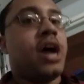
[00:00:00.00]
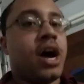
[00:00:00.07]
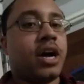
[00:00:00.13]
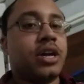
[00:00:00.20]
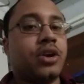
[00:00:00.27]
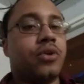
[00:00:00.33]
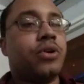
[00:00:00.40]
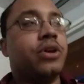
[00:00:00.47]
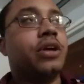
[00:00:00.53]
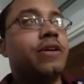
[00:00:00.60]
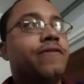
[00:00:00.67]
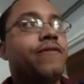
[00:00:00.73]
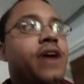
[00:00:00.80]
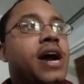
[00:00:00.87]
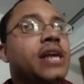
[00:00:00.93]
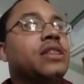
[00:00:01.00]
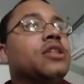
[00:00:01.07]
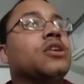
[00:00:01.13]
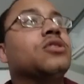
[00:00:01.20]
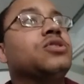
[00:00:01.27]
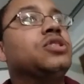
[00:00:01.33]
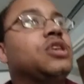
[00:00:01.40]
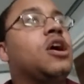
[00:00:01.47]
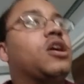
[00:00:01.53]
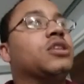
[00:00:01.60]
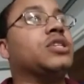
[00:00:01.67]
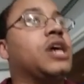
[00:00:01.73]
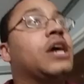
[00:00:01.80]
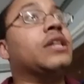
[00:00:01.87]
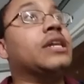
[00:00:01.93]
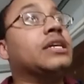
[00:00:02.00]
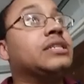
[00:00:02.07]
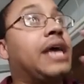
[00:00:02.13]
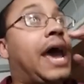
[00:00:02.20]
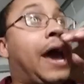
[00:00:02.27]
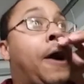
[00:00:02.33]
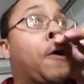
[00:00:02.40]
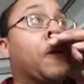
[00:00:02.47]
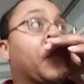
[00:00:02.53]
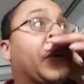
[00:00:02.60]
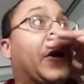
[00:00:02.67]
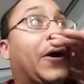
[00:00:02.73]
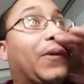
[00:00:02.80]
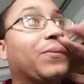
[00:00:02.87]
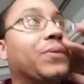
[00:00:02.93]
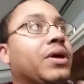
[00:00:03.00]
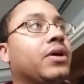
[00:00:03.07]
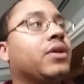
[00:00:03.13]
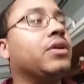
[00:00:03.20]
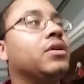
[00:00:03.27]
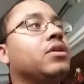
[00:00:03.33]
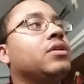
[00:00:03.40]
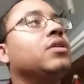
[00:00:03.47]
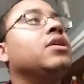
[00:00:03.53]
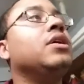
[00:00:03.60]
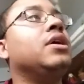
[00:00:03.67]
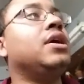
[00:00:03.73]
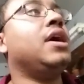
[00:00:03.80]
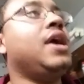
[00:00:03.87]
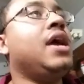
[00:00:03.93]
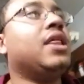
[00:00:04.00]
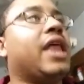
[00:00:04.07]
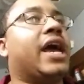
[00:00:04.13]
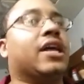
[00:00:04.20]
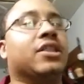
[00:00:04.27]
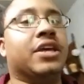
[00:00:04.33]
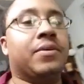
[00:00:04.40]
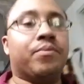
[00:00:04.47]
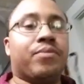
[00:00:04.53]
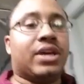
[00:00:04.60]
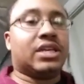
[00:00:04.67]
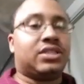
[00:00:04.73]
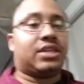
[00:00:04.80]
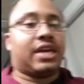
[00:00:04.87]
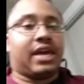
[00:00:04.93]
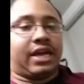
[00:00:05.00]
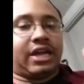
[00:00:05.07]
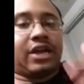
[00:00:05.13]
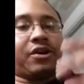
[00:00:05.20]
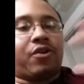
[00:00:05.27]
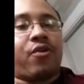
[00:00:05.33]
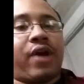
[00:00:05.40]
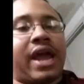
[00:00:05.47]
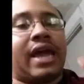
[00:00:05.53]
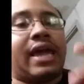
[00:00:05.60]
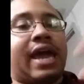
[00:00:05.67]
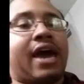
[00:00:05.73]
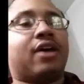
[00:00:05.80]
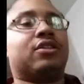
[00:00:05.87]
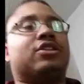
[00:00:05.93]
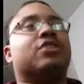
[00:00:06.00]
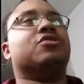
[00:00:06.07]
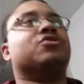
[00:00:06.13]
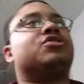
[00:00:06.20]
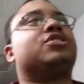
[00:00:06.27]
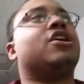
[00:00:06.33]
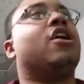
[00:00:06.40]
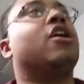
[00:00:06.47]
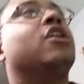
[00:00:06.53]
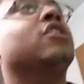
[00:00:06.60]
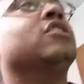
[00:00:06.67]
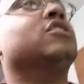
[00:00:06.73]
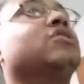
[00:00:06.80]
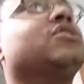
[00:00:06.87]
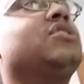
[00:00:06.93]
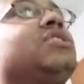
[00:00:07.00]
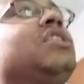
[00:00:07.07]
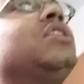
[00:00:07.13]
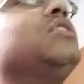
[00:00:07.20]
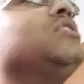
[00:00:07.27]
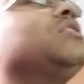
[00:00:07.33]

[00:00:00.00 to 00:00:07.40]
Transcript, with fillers: not going to really find those songs on this album. Like Limp Bizkit can crank out those songs,